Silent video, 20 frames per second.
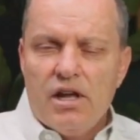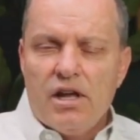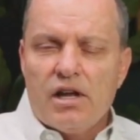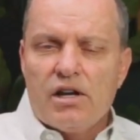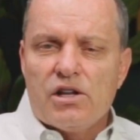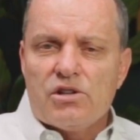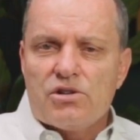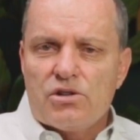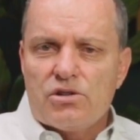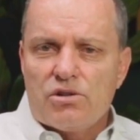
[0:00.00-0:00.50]

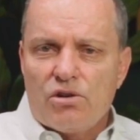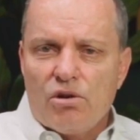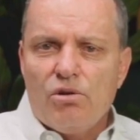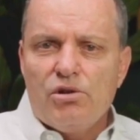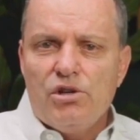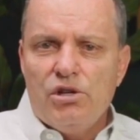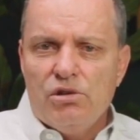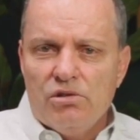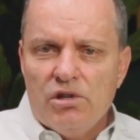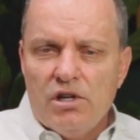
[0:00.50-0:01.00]
and it's so
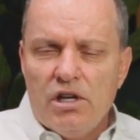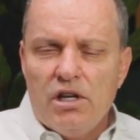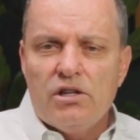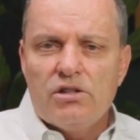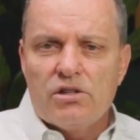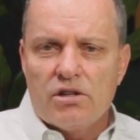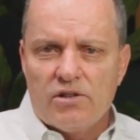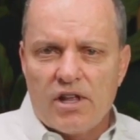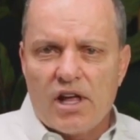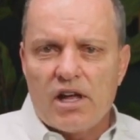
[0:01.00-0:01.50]

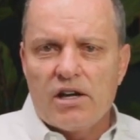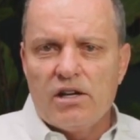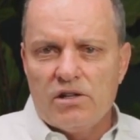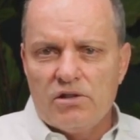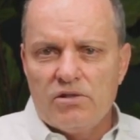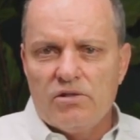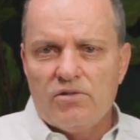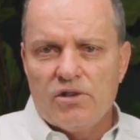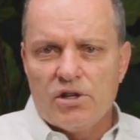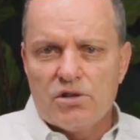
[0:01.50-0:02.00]
unique to that
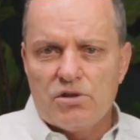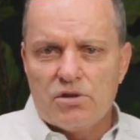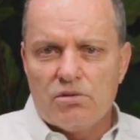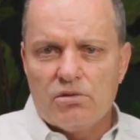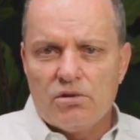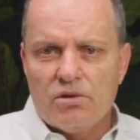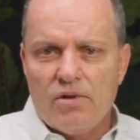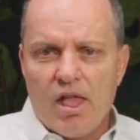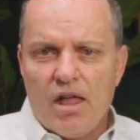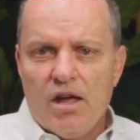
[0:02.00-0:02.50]

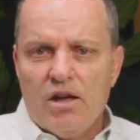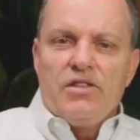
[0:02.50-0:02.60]
individual.